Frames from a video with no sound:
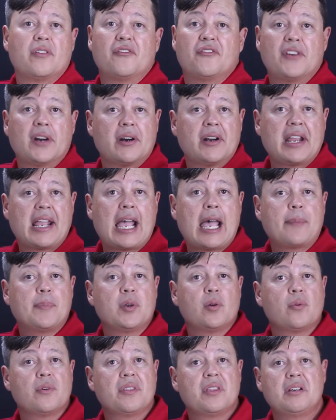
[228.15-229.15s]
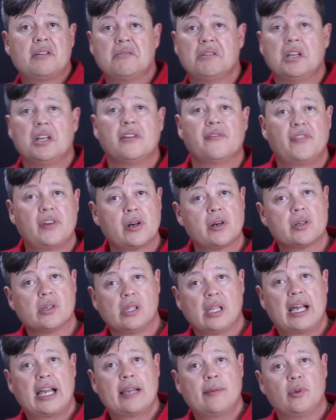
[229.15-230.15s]
They're very happy with it, very
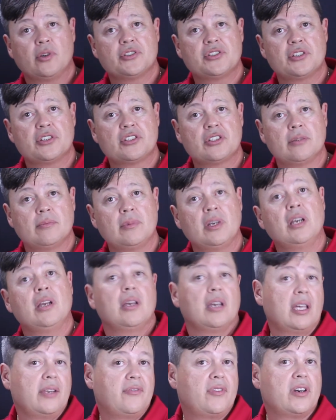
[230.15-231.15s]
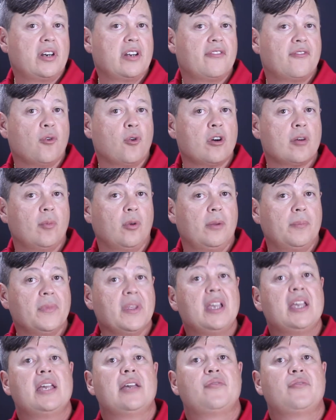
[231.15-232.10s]
reliable system, and very affordable.